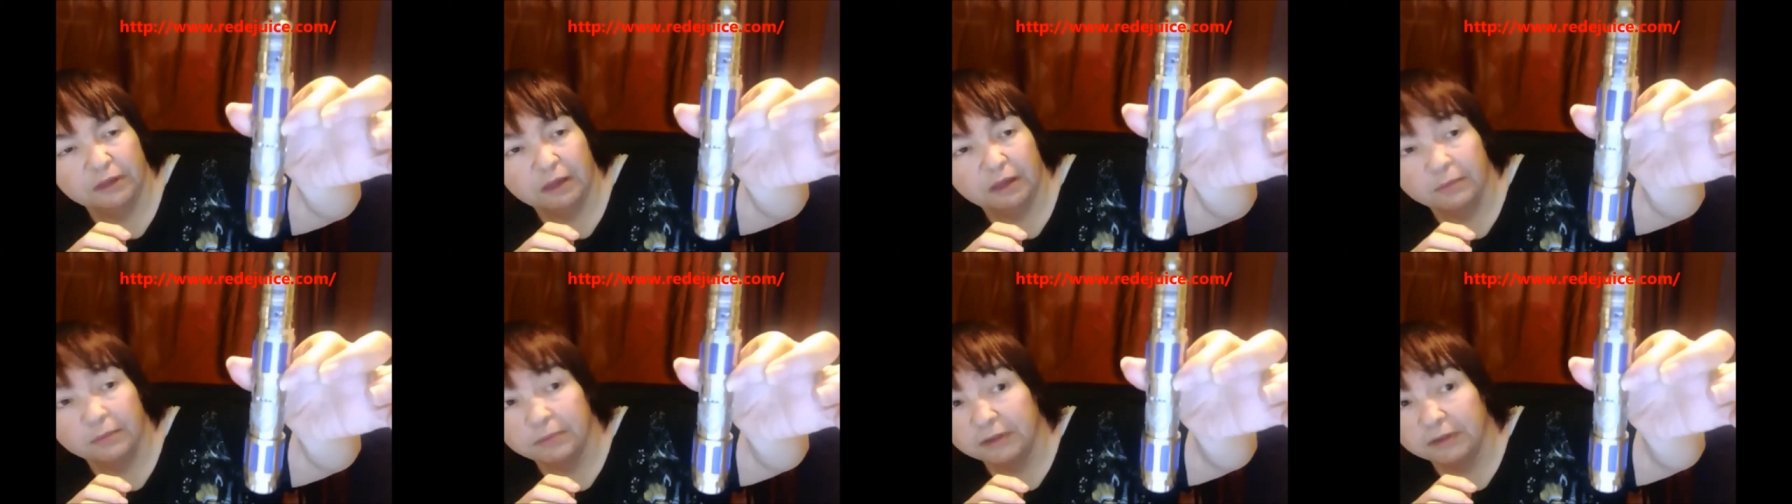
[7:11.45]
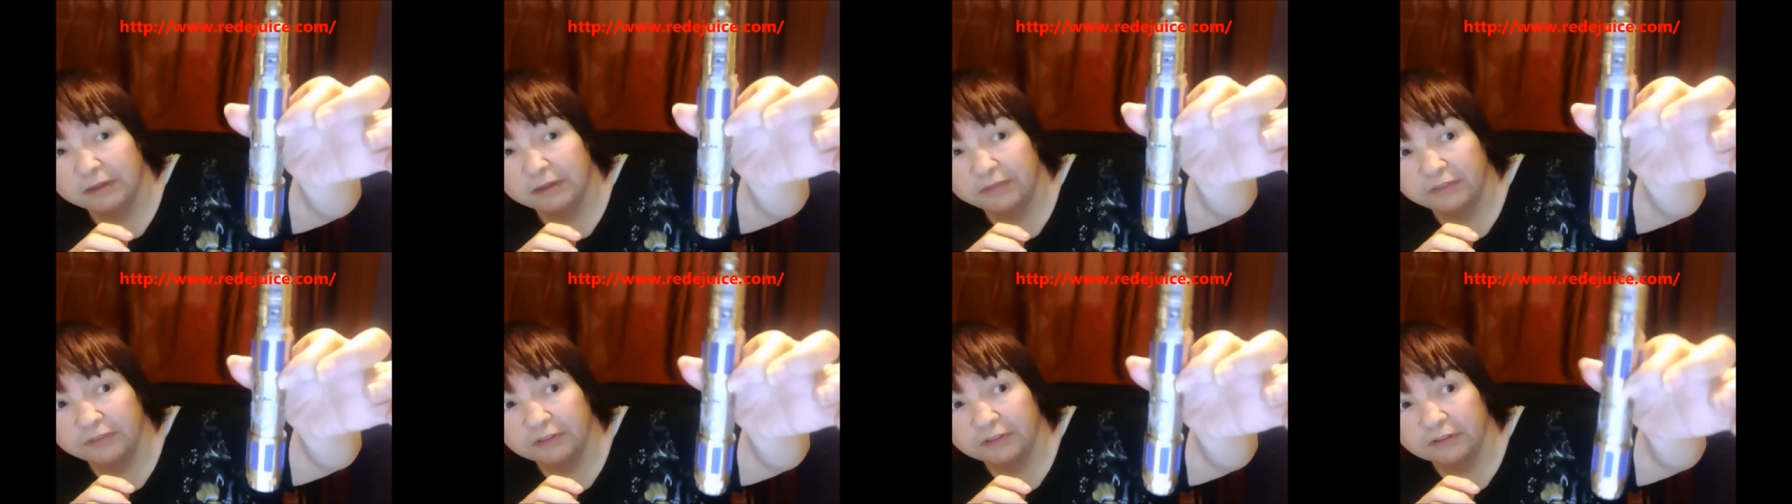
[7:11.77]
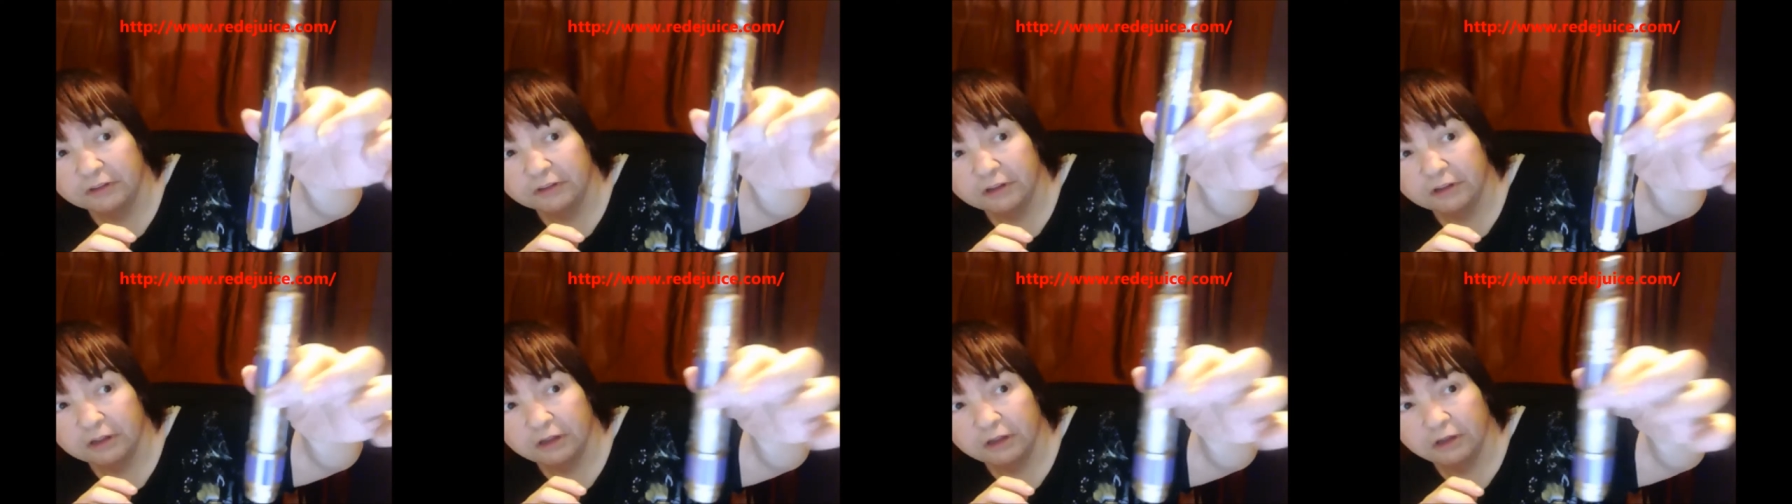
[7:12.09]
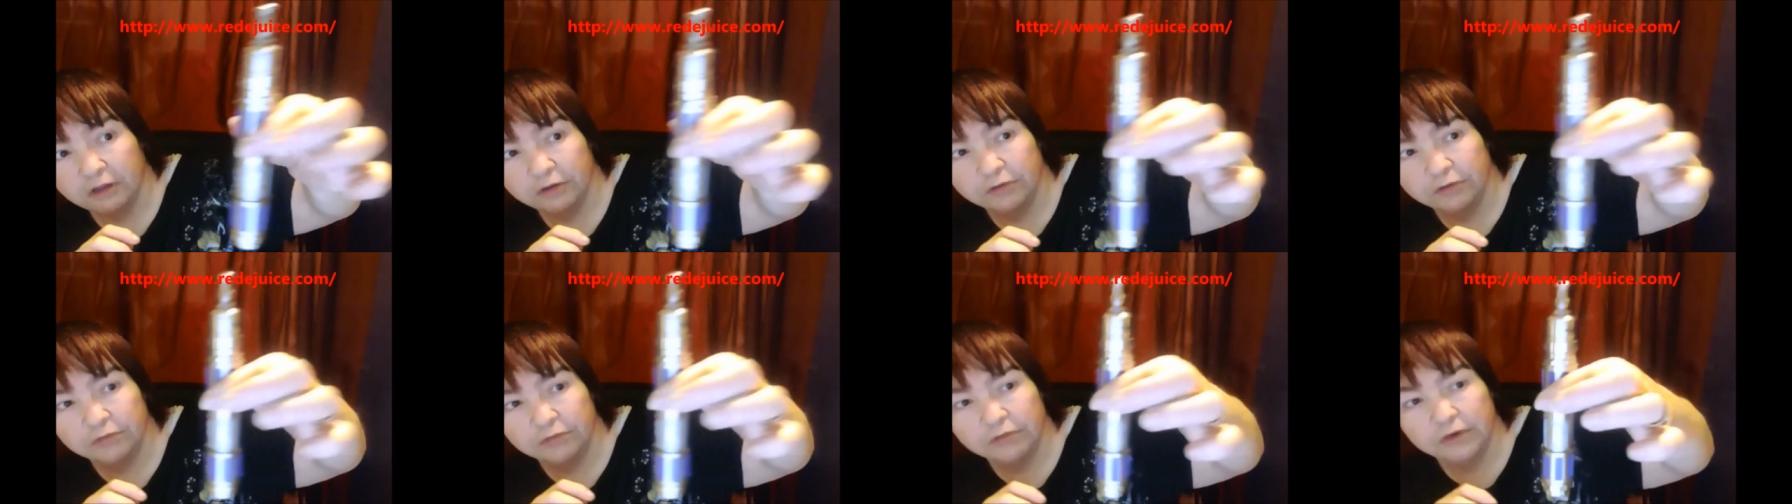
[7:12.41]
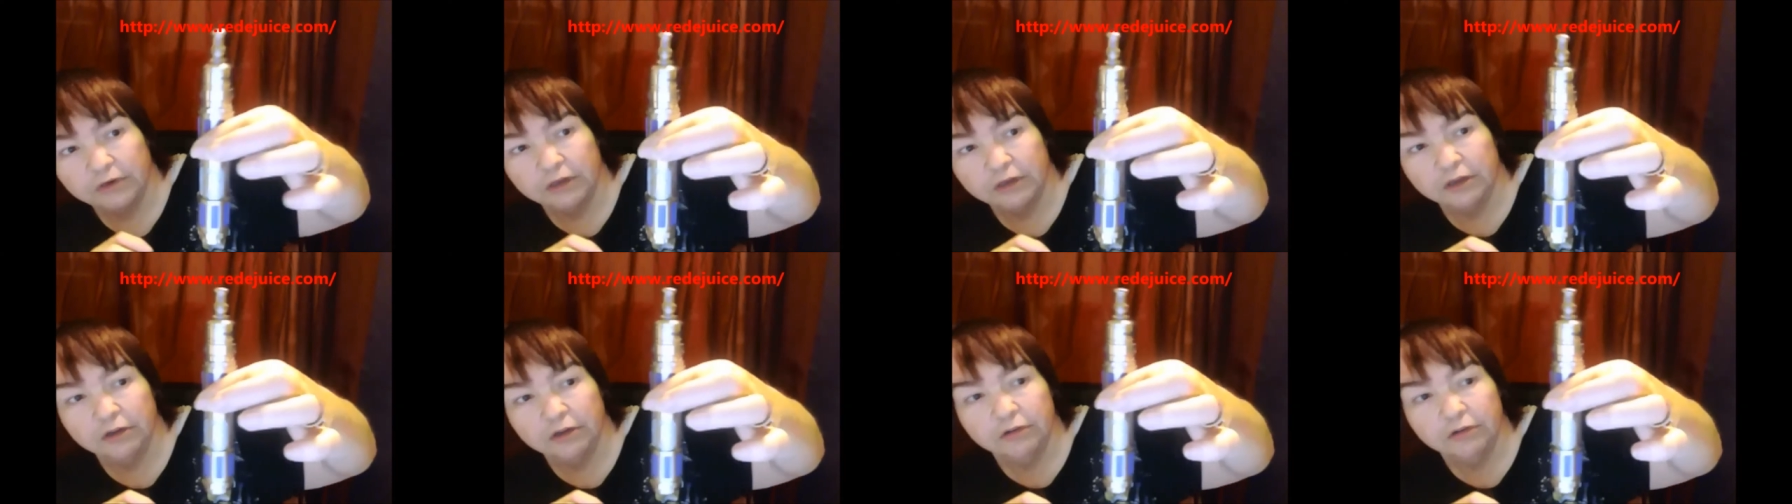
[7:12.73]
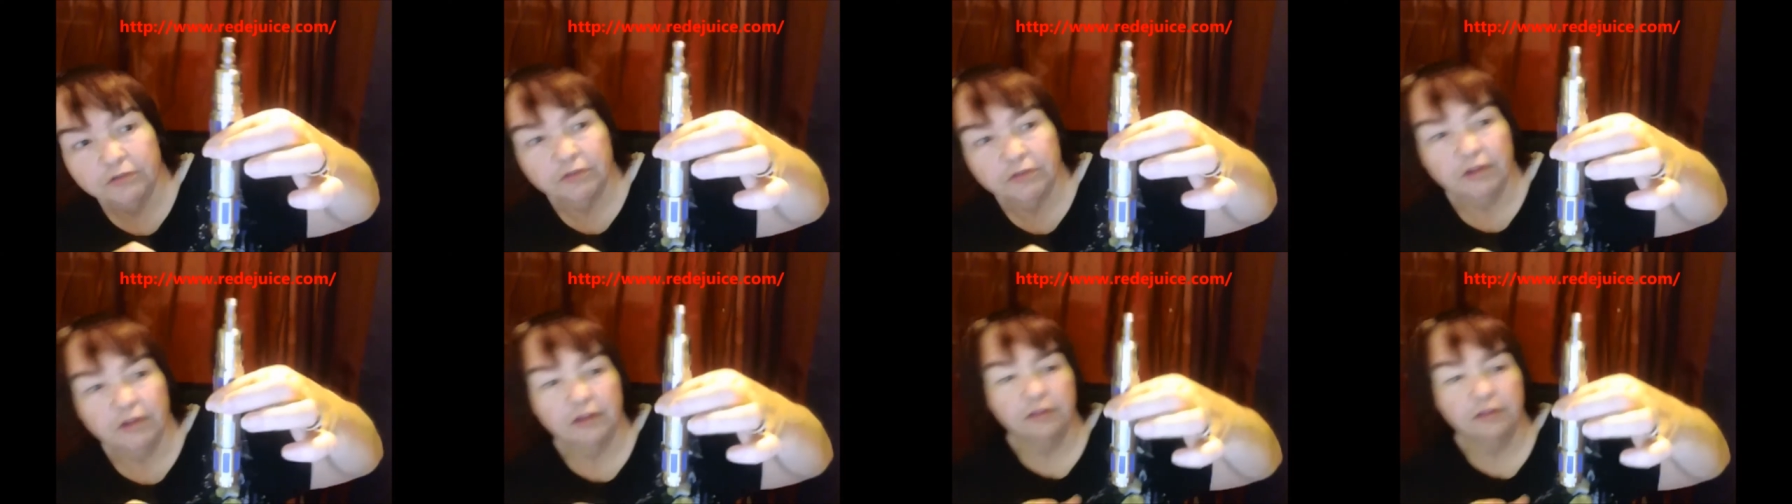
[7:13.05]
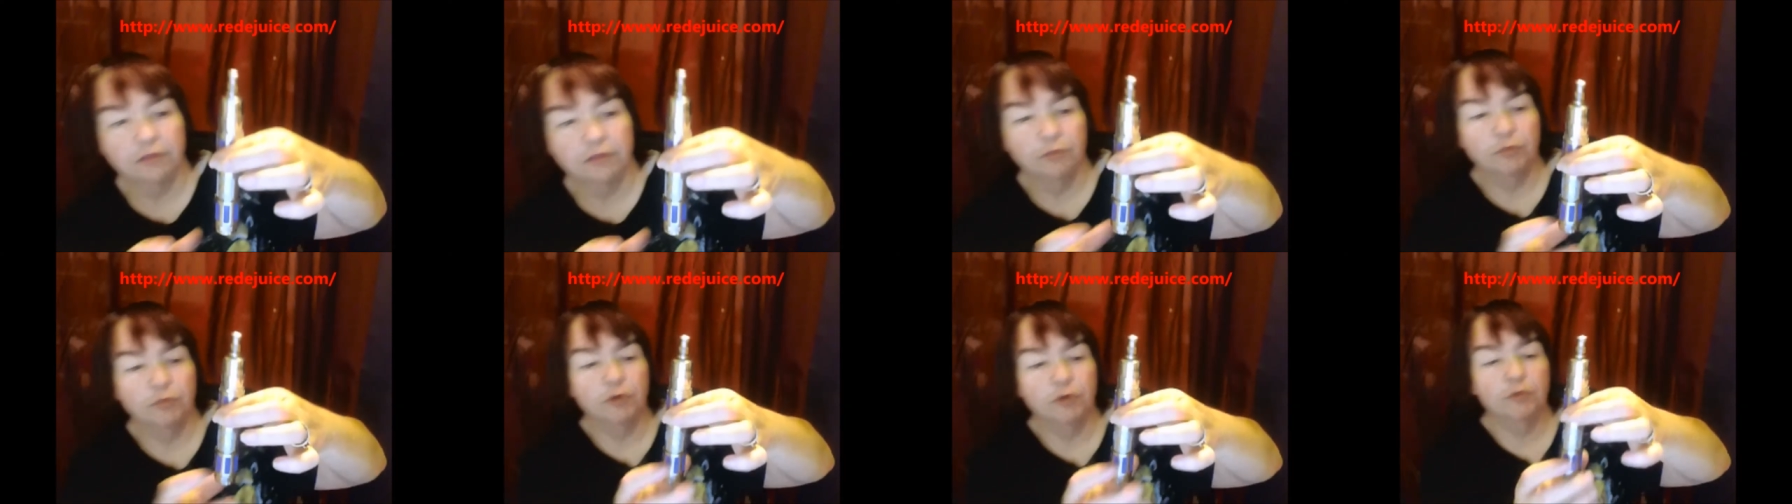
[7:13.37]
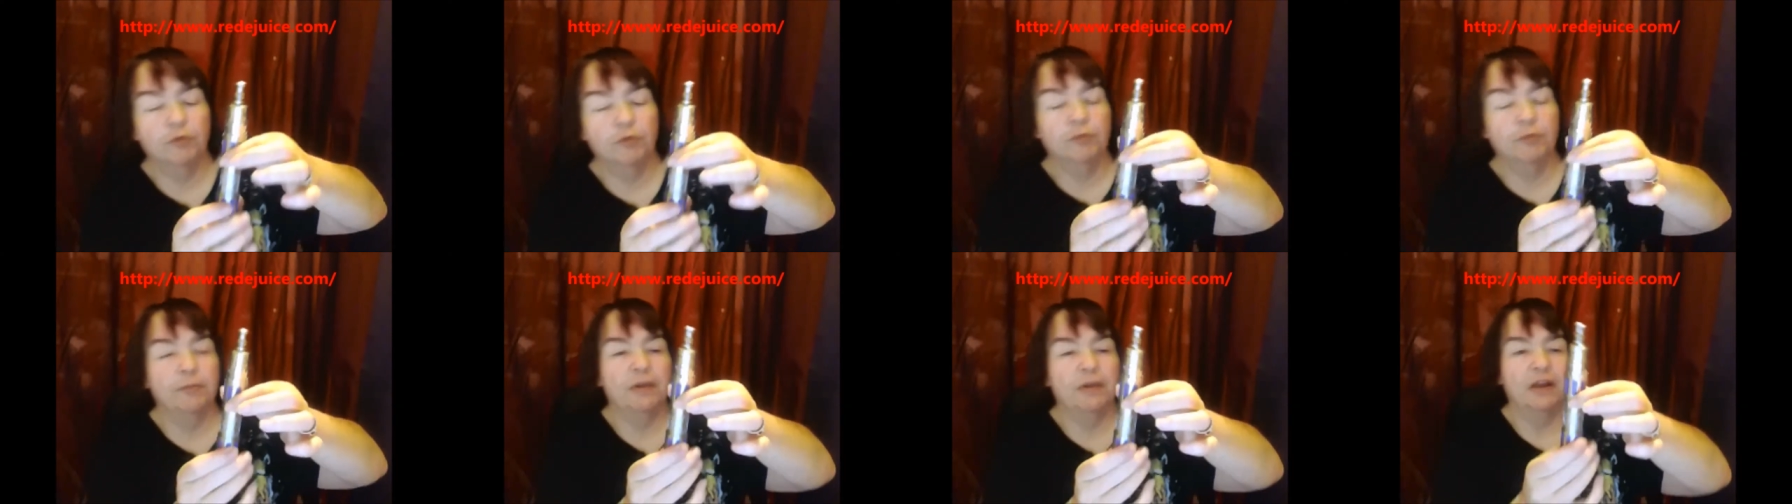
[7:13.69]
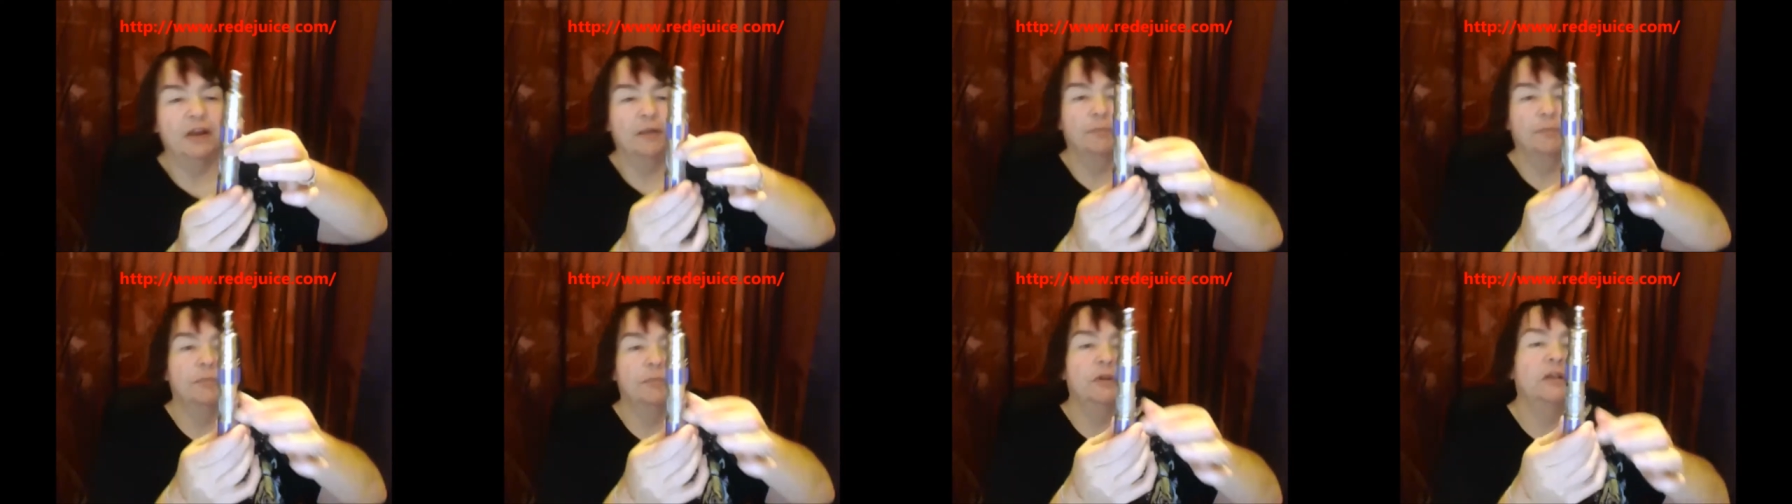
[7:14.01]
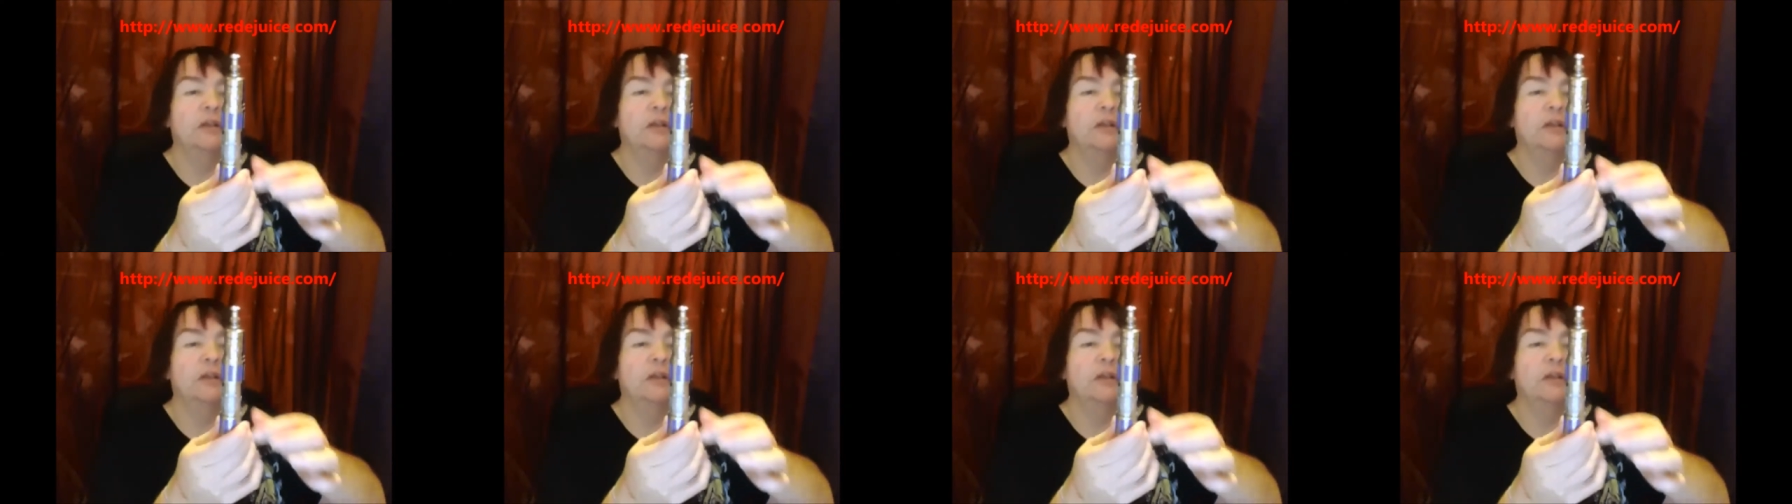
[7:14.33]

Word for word: I believe it's a clone. It looks like the real one, but I